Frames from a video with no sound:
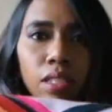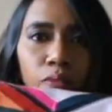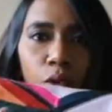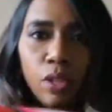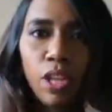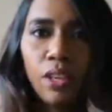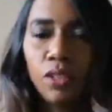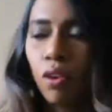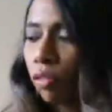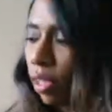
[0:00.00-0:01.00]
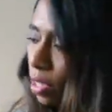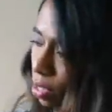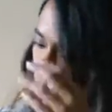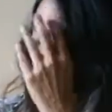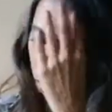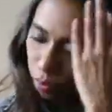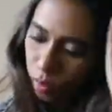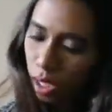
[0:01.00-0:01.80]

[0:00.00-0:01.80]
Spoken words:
It's from the Tanger outlet. So